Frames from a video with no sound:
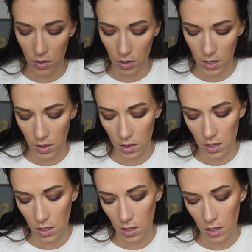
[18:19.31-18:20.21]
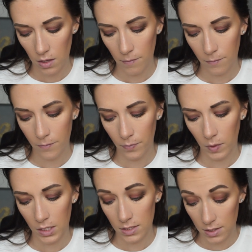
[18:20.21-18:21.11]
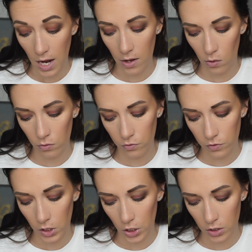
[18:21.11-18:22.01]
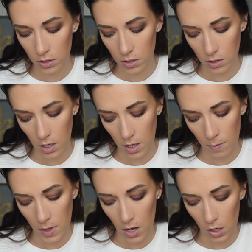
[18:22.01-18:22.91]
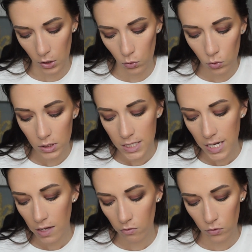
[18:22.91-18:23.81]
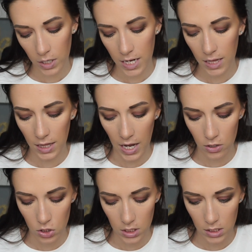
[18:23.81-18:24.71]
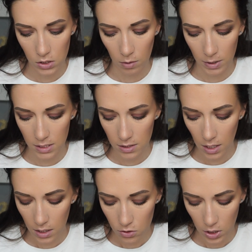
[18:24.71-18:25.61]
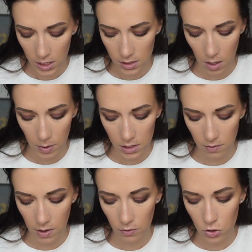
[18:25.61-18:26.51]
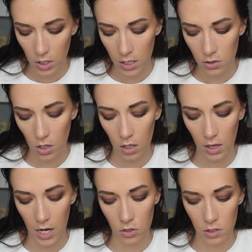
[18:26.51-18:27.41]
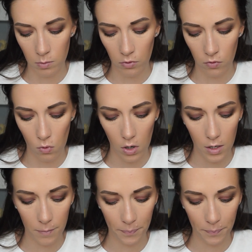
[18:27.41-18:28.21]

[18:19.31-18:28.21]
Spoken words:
They're in the style Flirt. They are cruelty-free lashes. So I'm excited to try these out because I've never tried Tarte lashes before.